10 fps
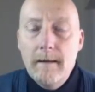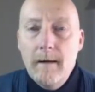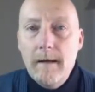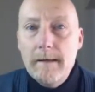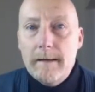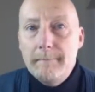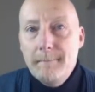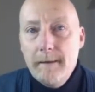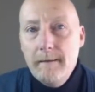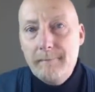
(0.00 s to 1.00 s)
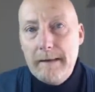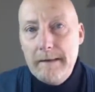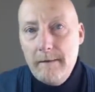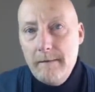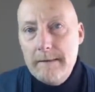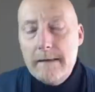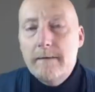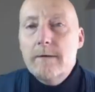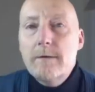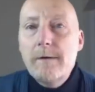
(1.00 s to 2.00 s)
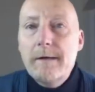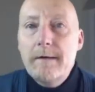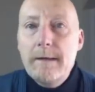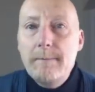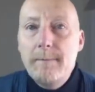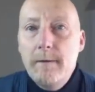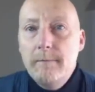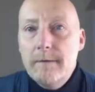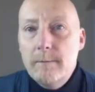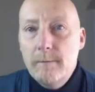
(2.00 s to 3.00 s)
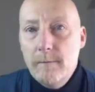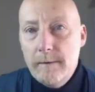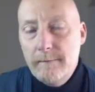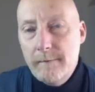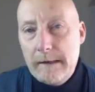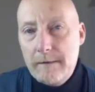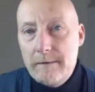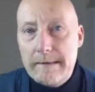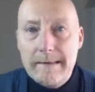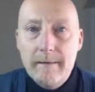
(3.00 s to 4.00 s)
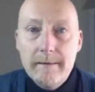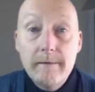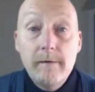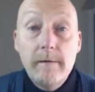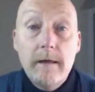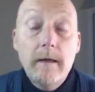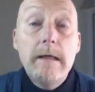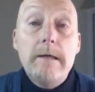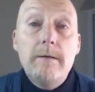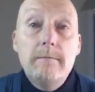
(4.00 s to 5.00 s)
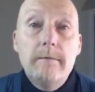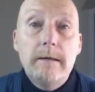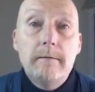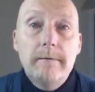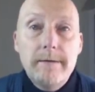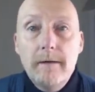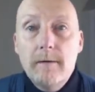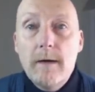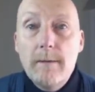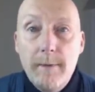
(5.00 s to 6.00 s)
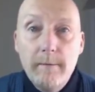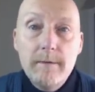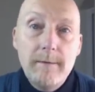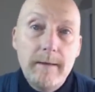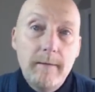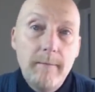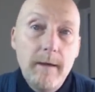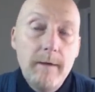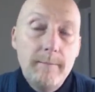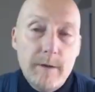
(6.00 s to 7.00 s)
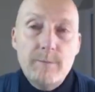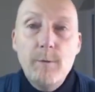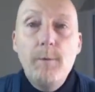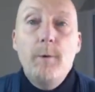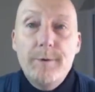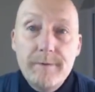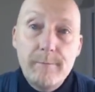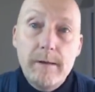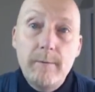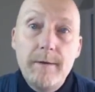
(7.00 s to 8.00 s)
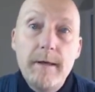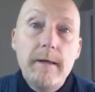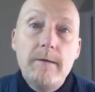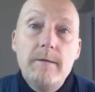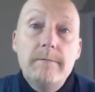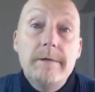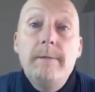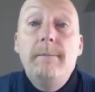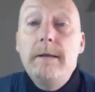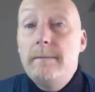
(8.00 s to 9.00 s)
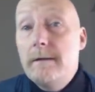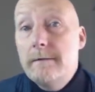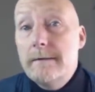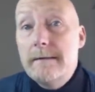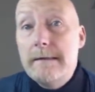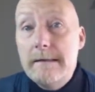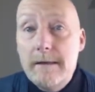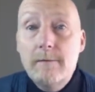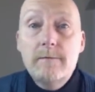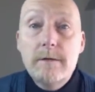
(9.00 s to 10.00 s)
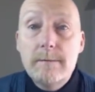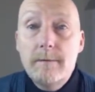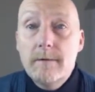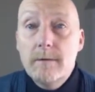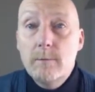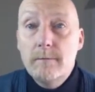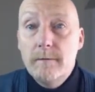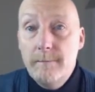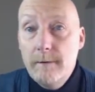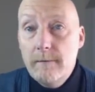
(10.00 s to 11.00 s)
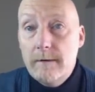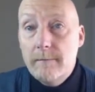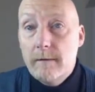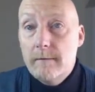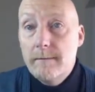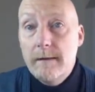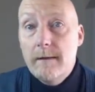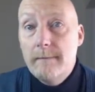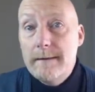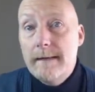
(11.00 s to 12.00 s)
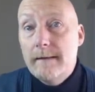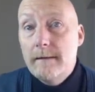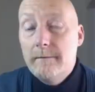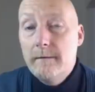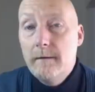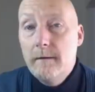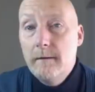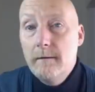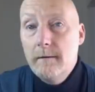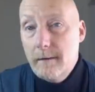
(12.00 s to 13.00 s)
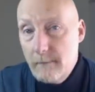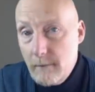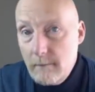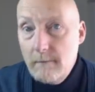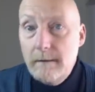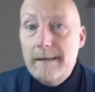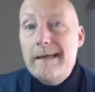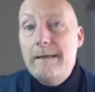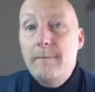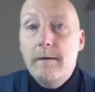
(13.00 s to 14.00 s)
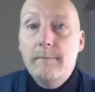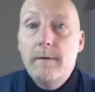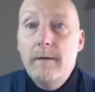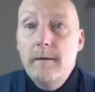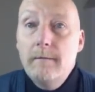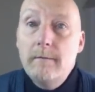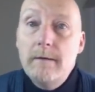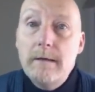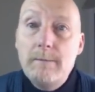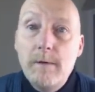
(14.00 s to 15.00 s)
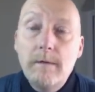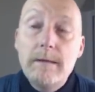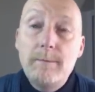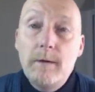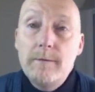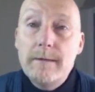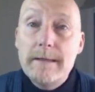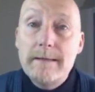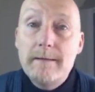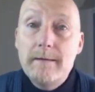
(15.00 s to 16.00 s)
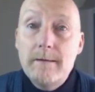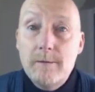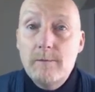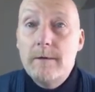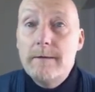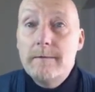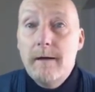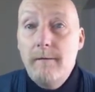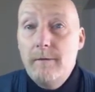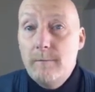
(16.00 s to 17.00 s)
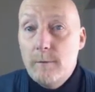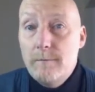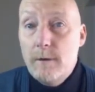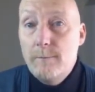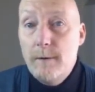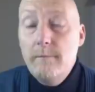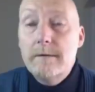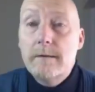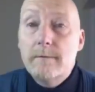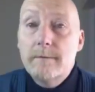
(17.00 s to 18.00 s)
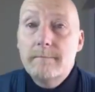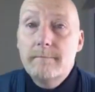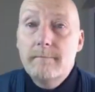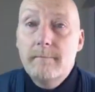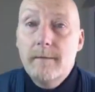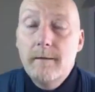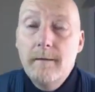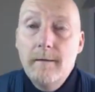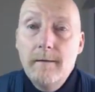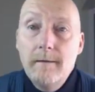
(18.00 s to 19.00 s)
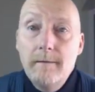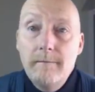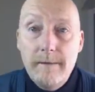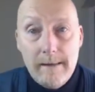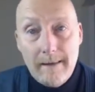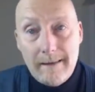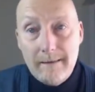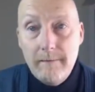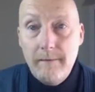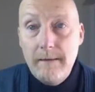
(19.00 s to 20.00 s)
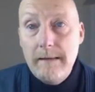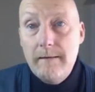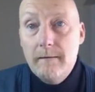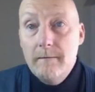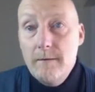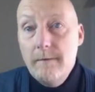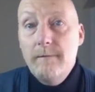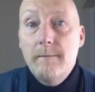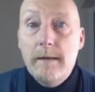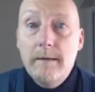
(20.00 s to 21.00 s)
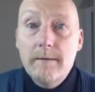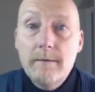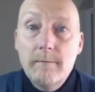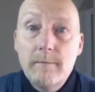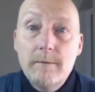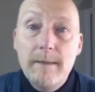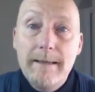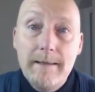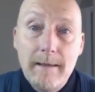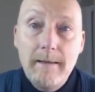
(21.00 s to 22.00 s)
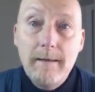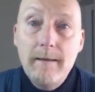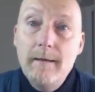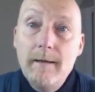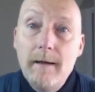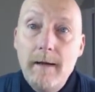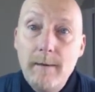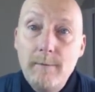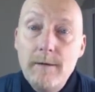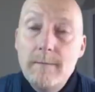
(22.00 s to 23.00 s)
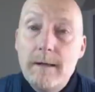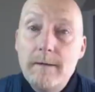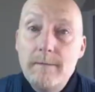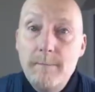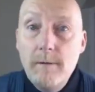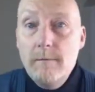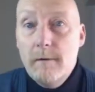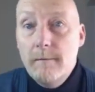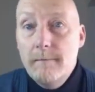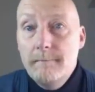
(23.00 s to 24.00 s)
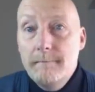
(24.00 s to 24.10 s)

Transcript: Hi there. It turns out that strengthening bones to avoid fractures starts at a very young age. As you know, our bones become much more porous and brittle with age, simply because the cells responsible for building bones become less active and can no longer keep up with the bodily process that destroys and removes old bone cells. Physical activity can shift the balance towards maintaining a healthy amount of bone growth.